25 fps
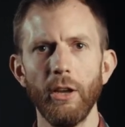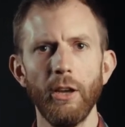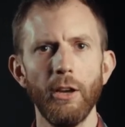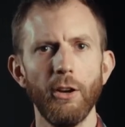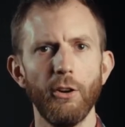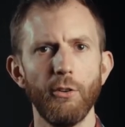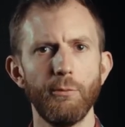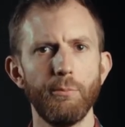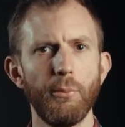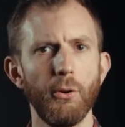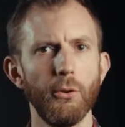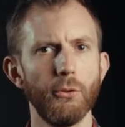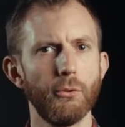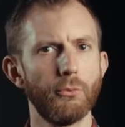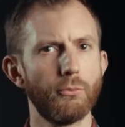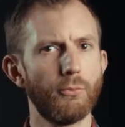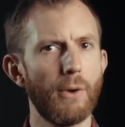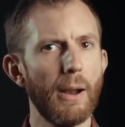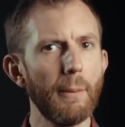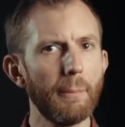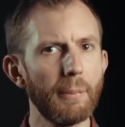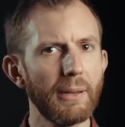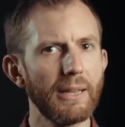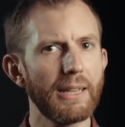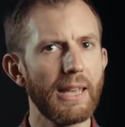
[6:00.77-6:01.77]
of both
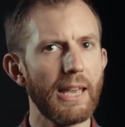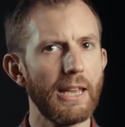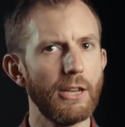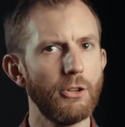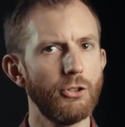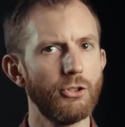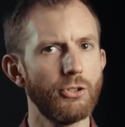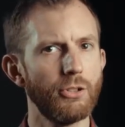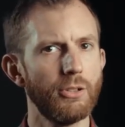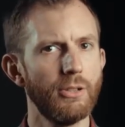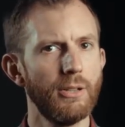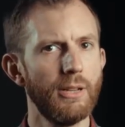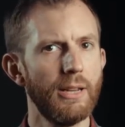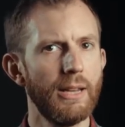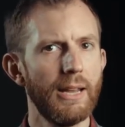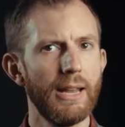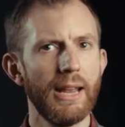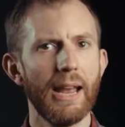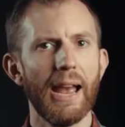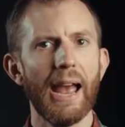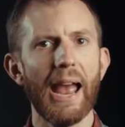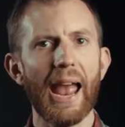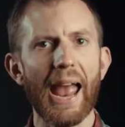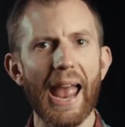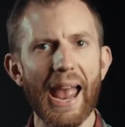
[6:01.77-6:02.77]
replication
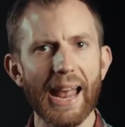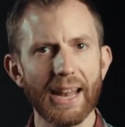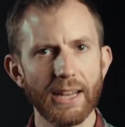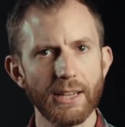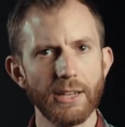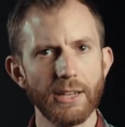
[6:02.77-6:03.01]
and